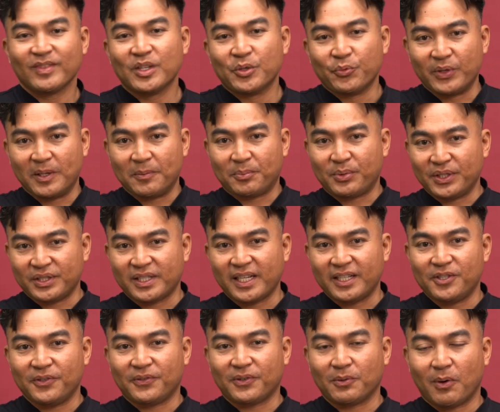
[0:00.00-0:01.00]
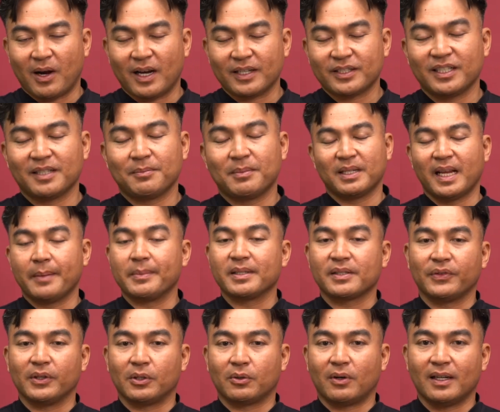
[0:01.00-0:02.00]
We appreciate you for watching. My name is
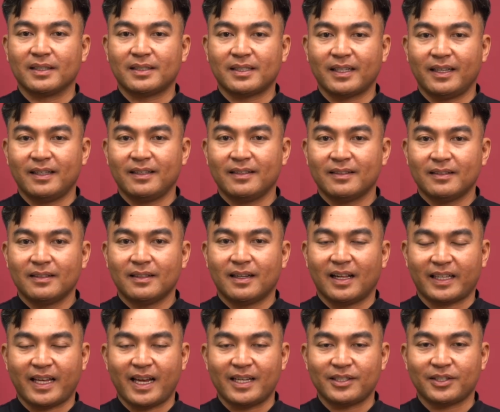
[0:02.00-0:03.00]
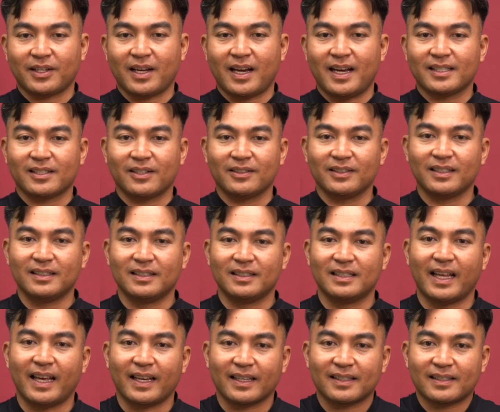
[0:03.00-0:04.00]
Florante. I'll catch you guys on the
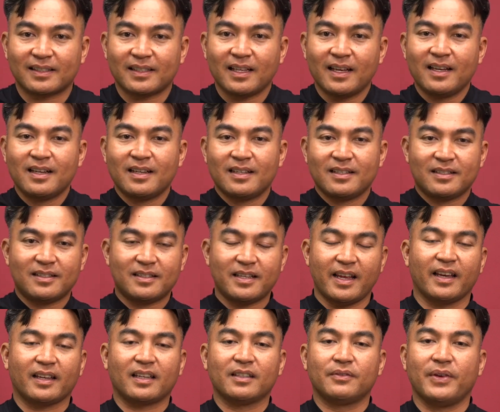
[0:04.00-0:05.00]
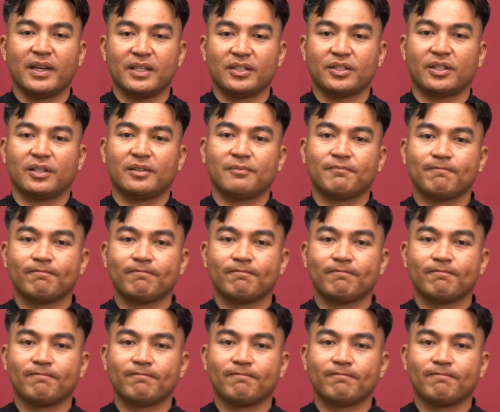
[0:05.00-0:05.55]
next tech adventure.